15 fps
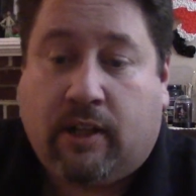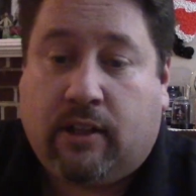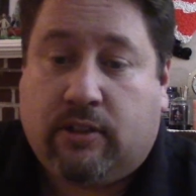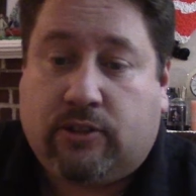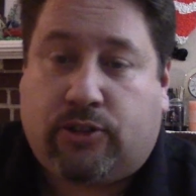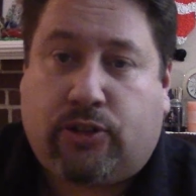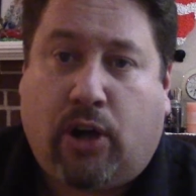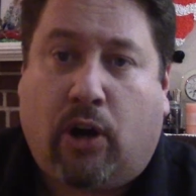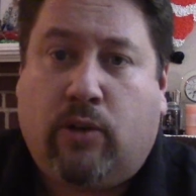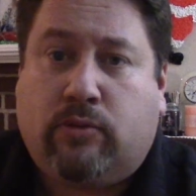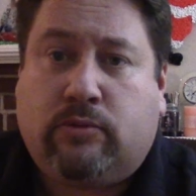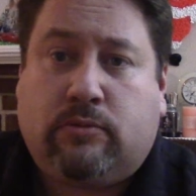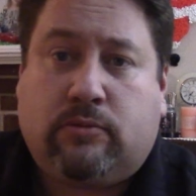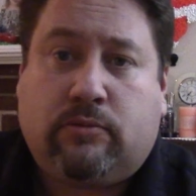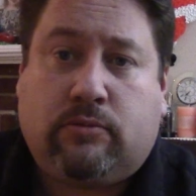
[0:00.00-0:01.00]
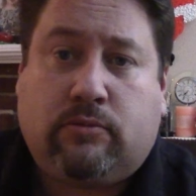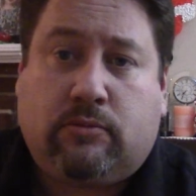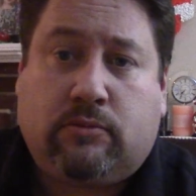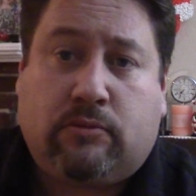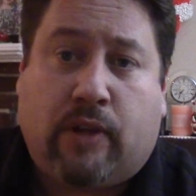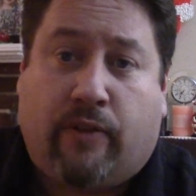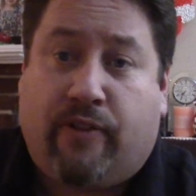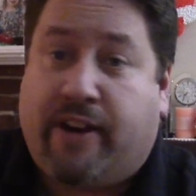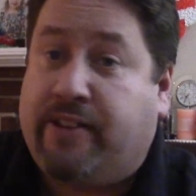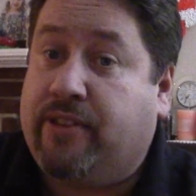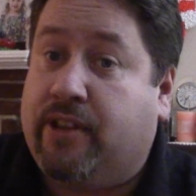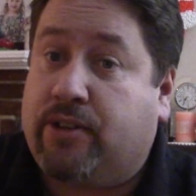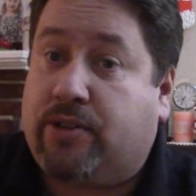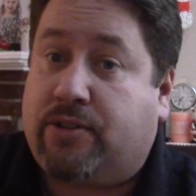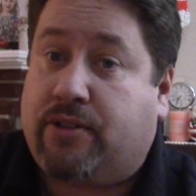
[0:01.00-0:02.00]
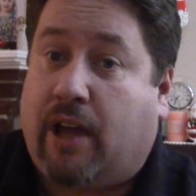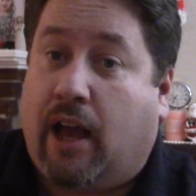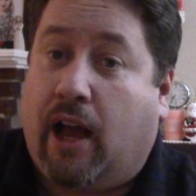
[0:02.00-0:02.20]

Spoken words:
So I've written this